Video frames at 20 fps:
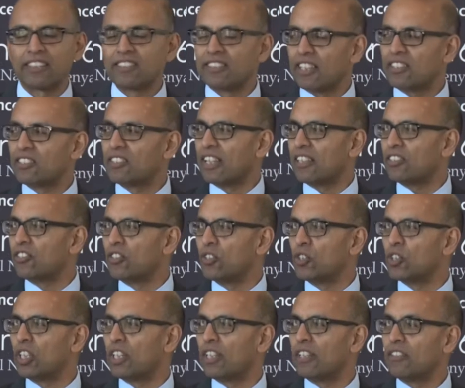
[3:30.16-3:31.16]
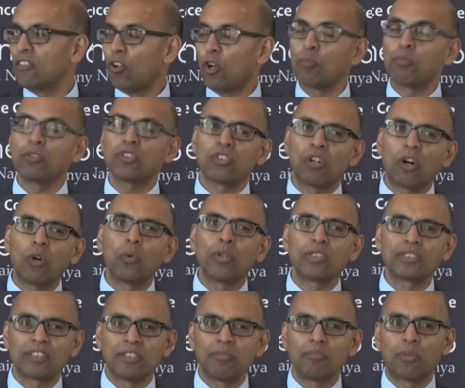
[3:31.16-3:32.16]
That's usually, almost
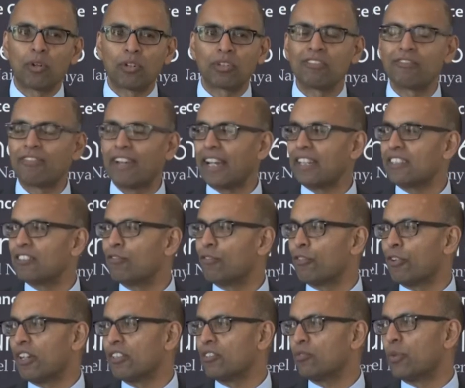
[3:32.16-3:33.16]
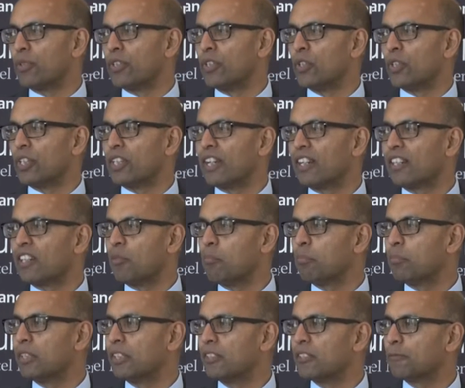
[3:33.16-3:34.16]
always an important factor for us when you're looking at
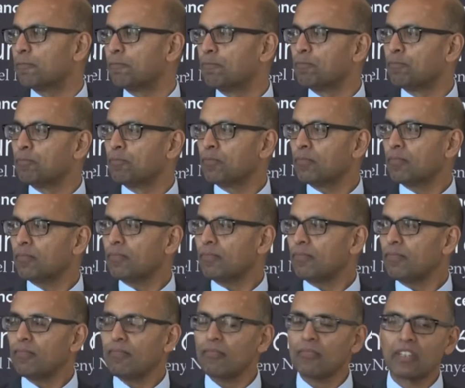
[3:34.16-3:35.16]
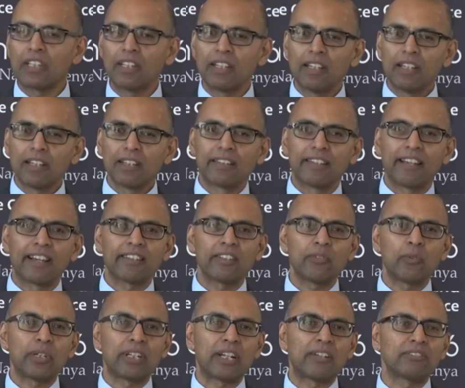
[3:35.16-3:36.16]
companies. The
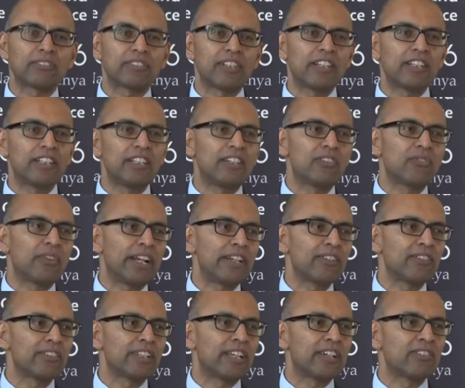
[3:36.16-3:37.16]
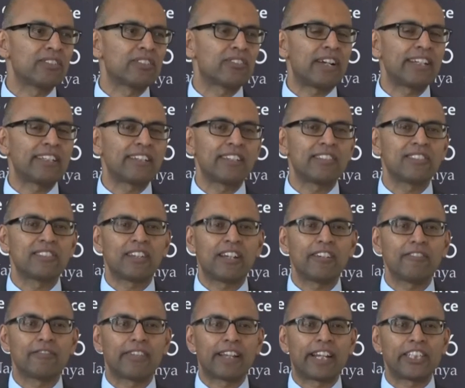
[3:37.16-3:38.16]
other one I've circled in red on the right-hand
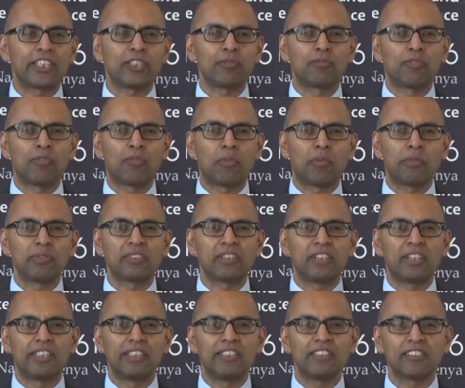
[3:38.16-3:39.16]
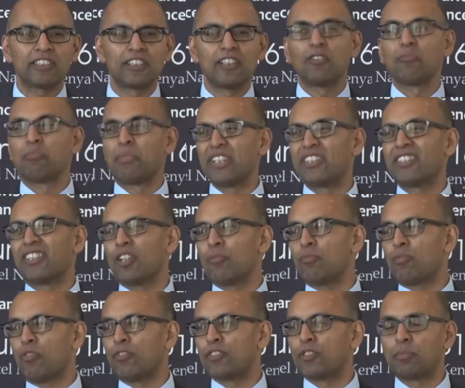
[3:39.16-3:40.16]
side, financial performance, earnings, basically
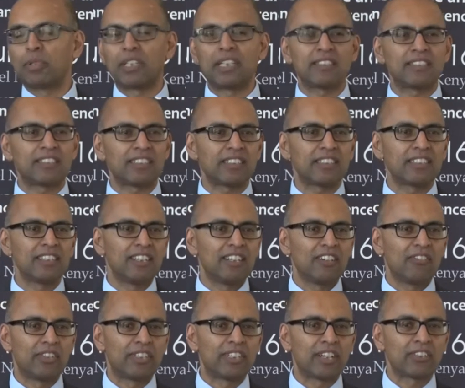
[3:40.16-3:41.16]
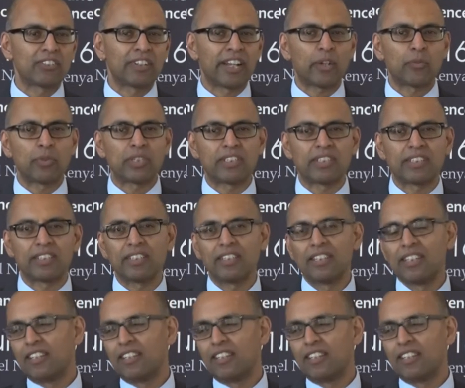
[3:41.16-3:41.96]
profitability, return on equity,